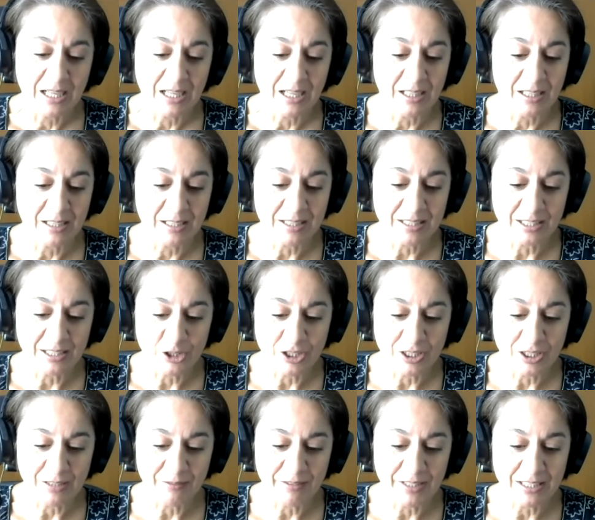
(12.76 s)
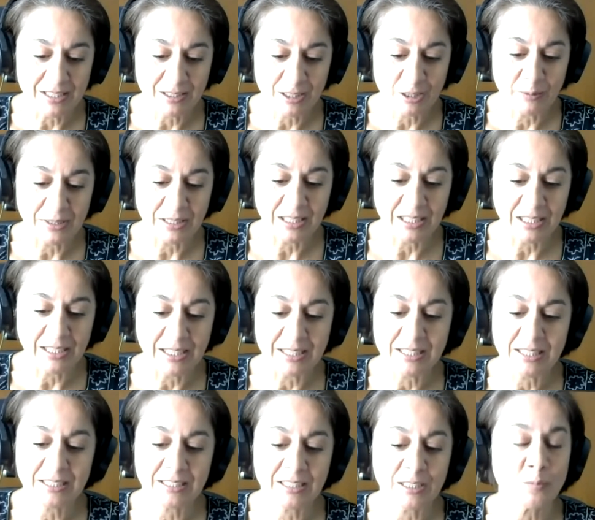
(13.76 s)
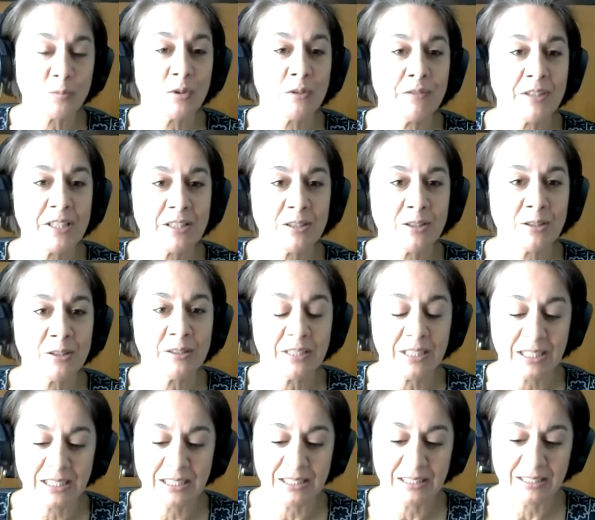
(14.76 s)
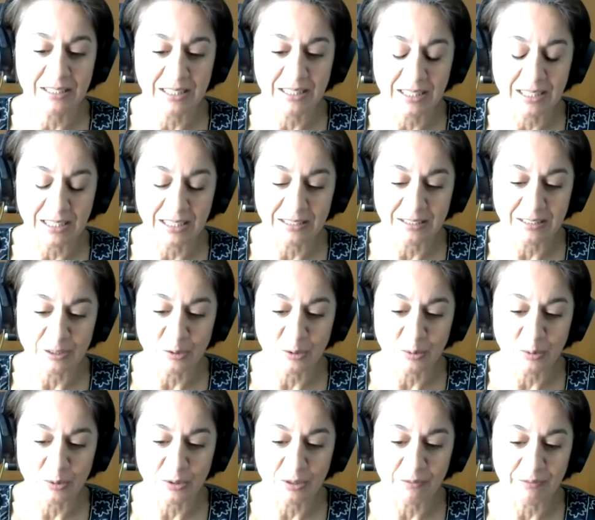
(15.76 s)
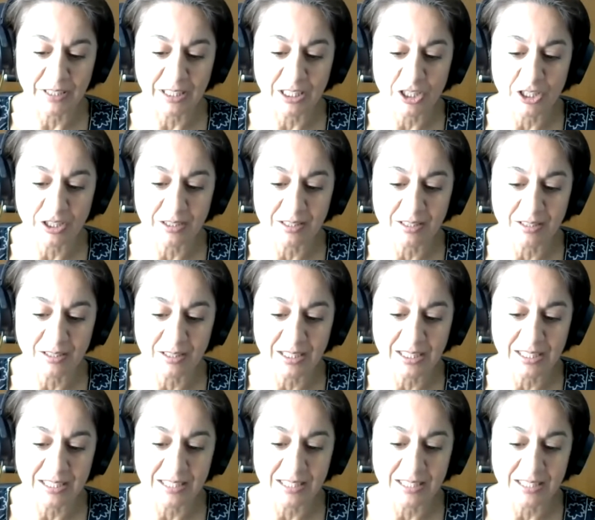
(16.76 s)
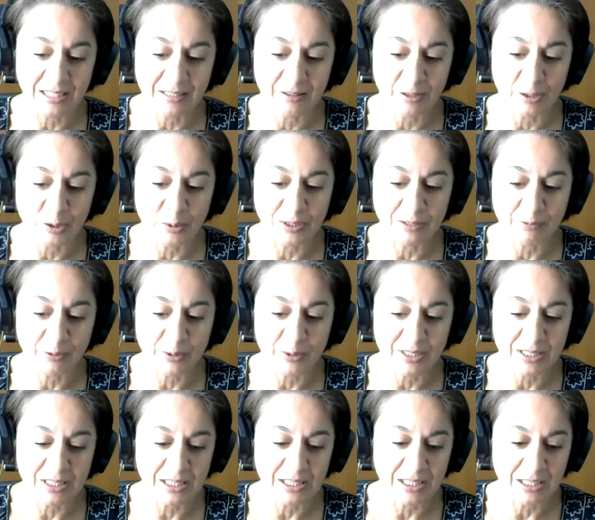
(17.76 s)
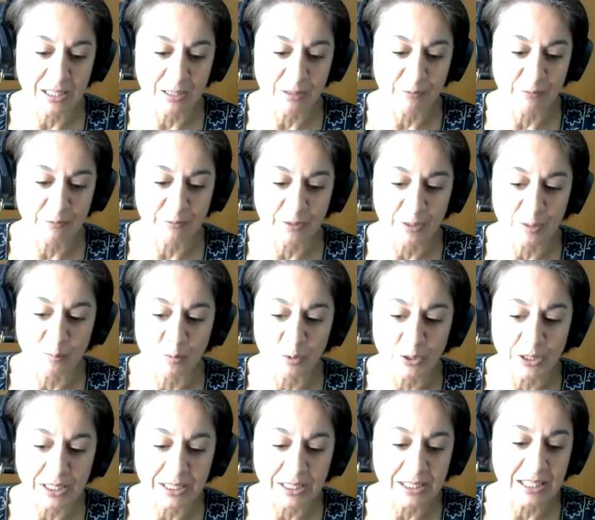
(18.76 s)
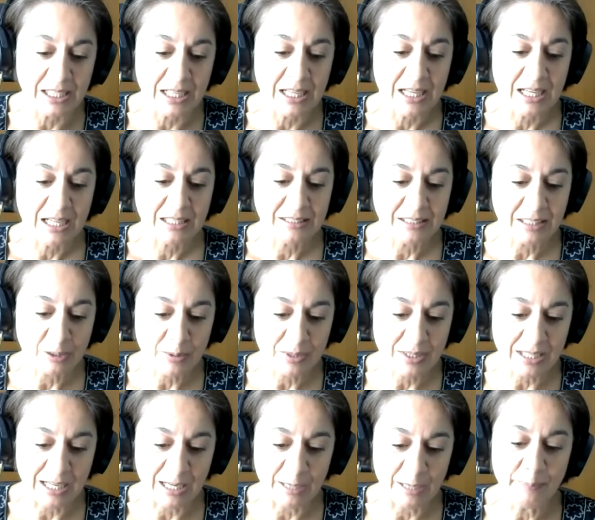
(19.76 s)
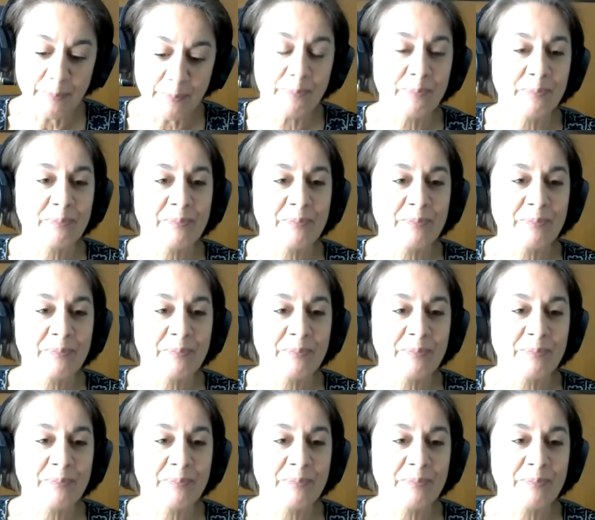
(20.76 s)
Sanjeev is currently an assistant professor in the Institute of Asian Studies at the University of Brunei, Darussalam.